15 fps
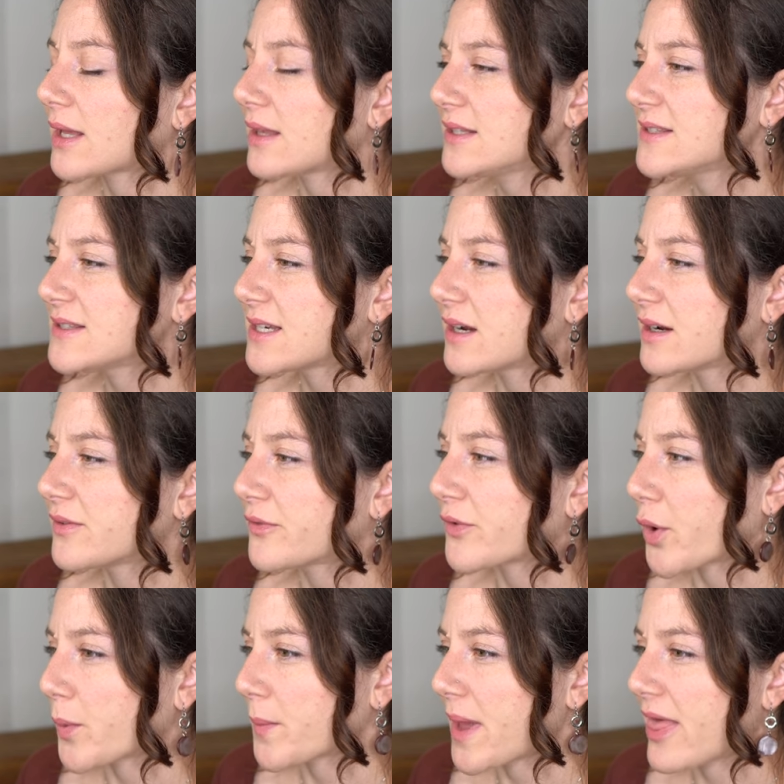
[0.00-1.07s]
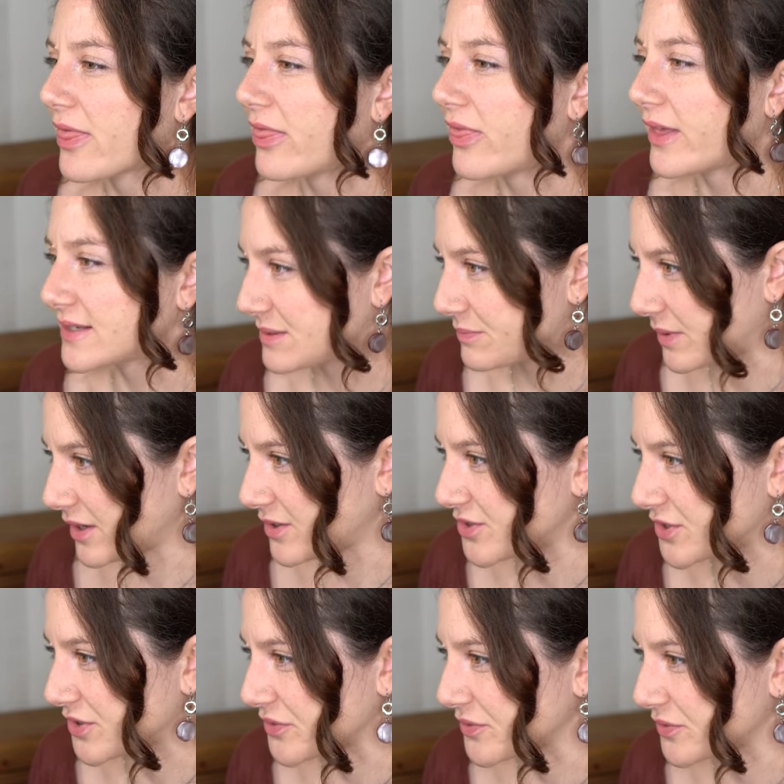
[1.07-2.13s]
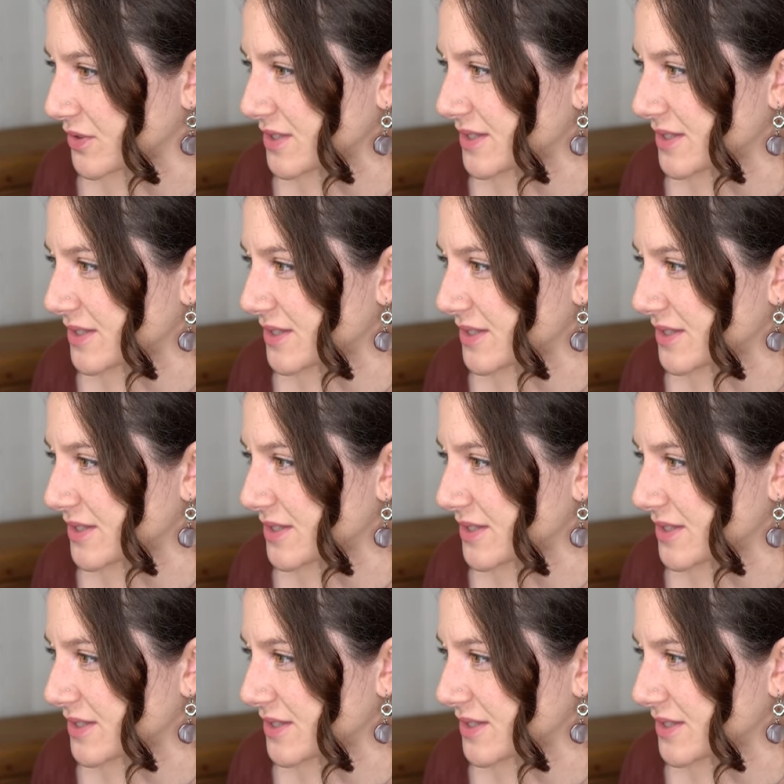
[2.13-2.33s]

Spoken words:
Let's start from this picture